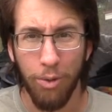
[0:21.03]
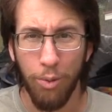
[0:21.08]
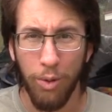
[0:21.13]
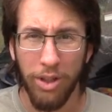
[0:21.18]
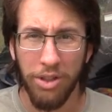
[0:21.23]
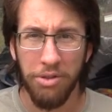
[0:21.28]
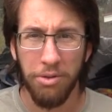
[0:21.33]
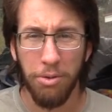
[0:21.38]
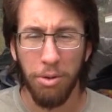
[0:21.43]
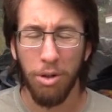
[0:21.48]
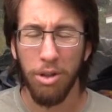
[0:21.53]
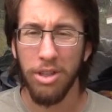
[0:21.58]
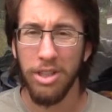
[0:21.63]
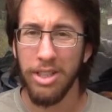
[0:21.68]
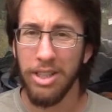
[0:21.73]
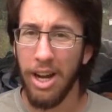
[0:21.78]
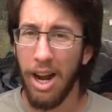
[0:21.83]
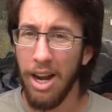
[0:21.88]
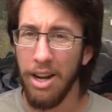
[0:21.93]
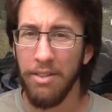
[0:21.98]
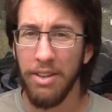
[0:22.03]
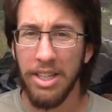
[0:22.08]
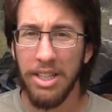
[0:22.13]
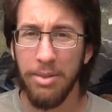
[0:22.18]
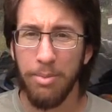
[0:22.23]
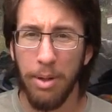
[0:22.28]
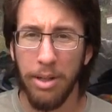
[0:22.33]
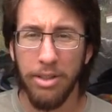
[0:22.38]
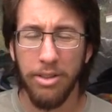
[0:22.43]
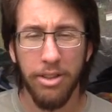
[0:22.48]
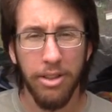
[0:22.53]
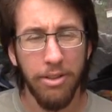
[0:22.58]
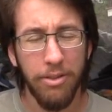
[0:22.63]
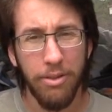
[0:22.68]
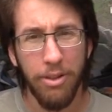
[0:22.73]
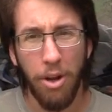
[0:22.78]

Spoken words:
which of course is kind of expensive.